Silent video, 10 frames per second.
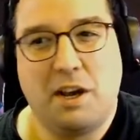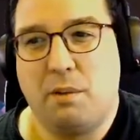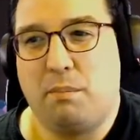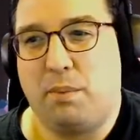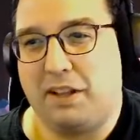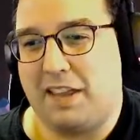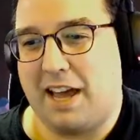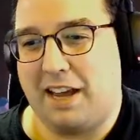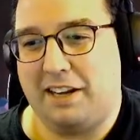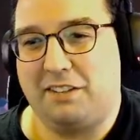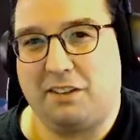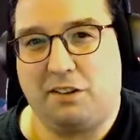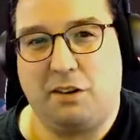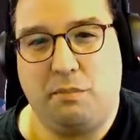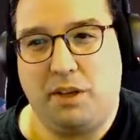but that is
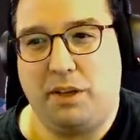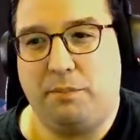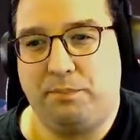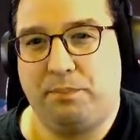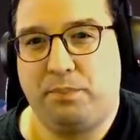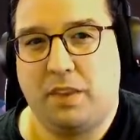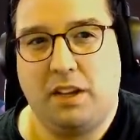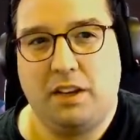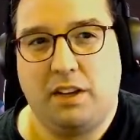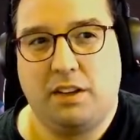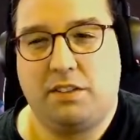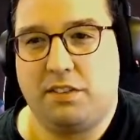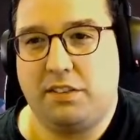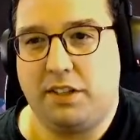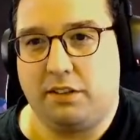on me.
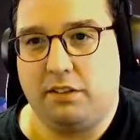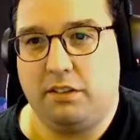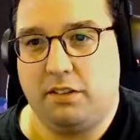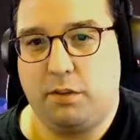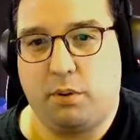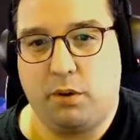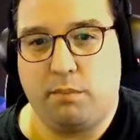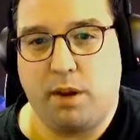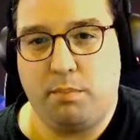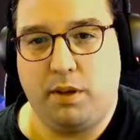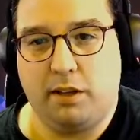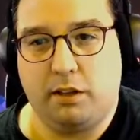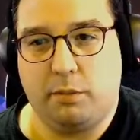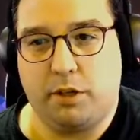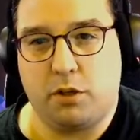Still, the opponent might be in a
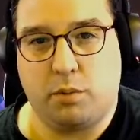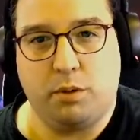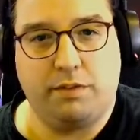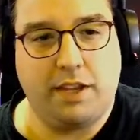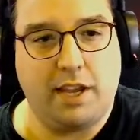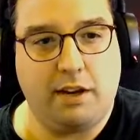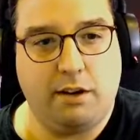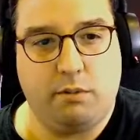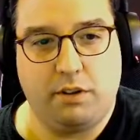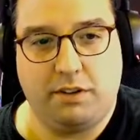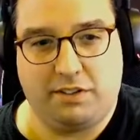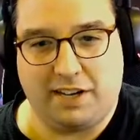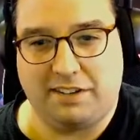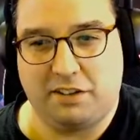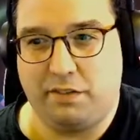little bit of trouble if they can't get rid of this
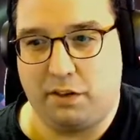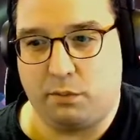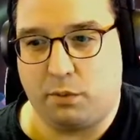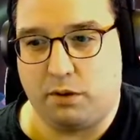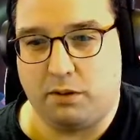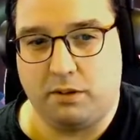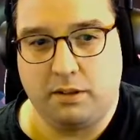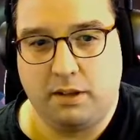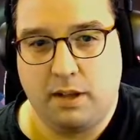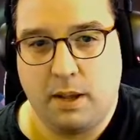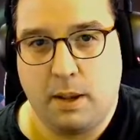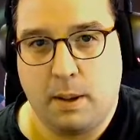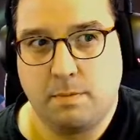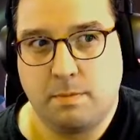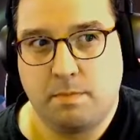excavated wall.
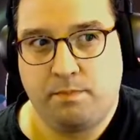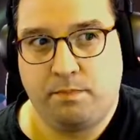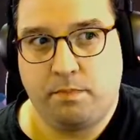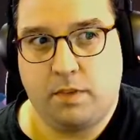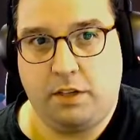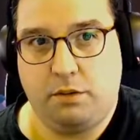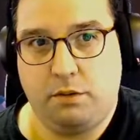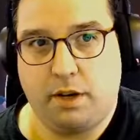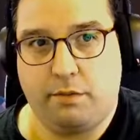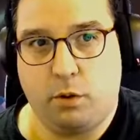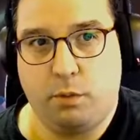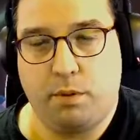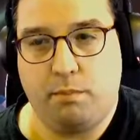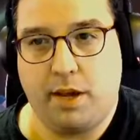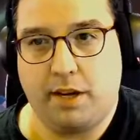They do have
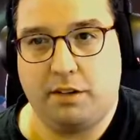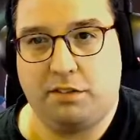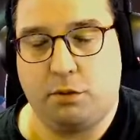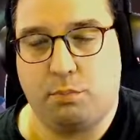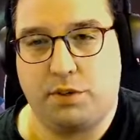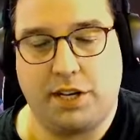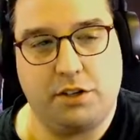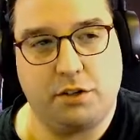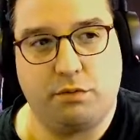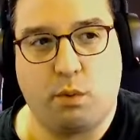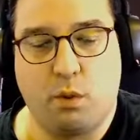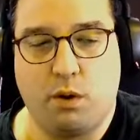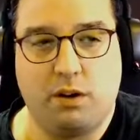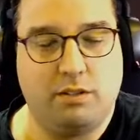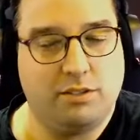open mana, so potential
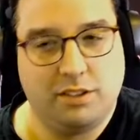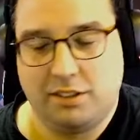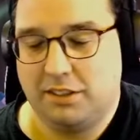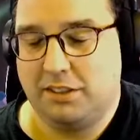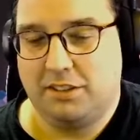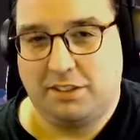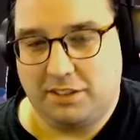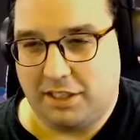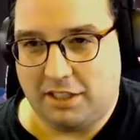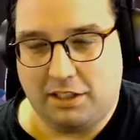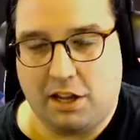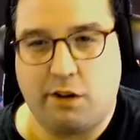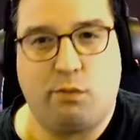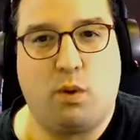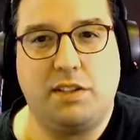for a lot
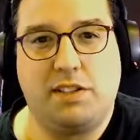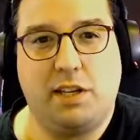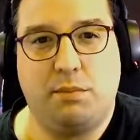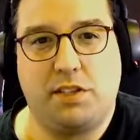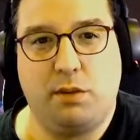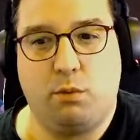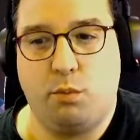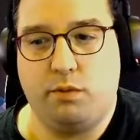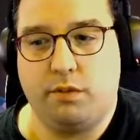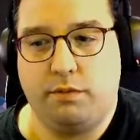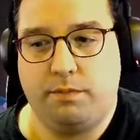of 1 CMC removal.